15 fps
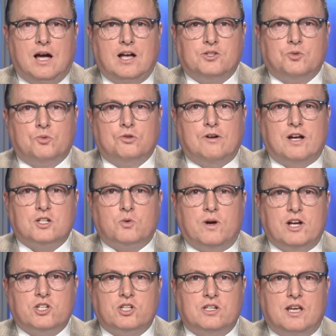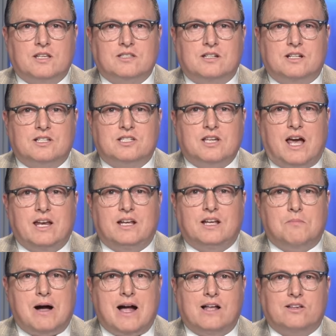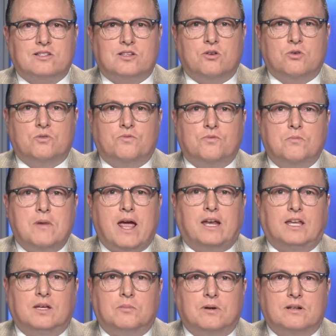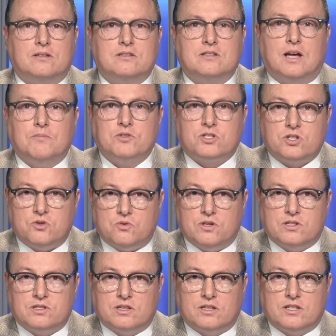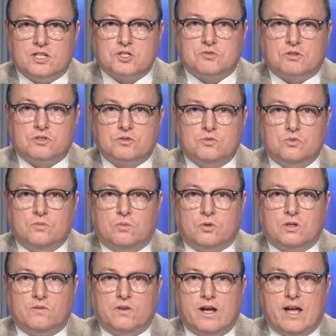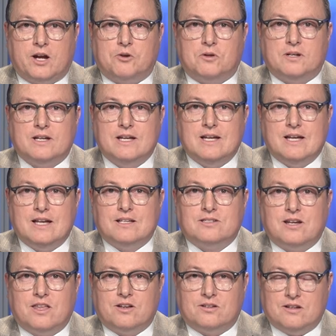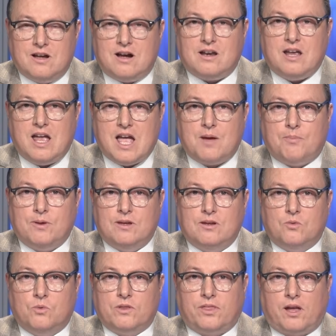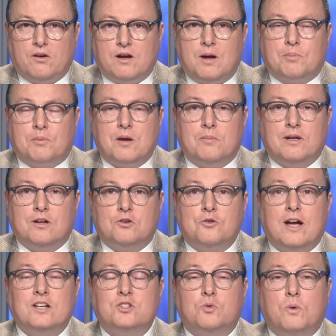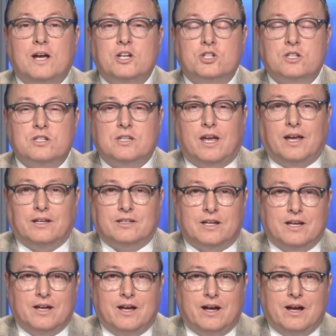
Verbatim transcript: High school graduation is an exciting milestone for many, but some students in the District School Board of Niagara say they're not happy with their upcoming graduation date.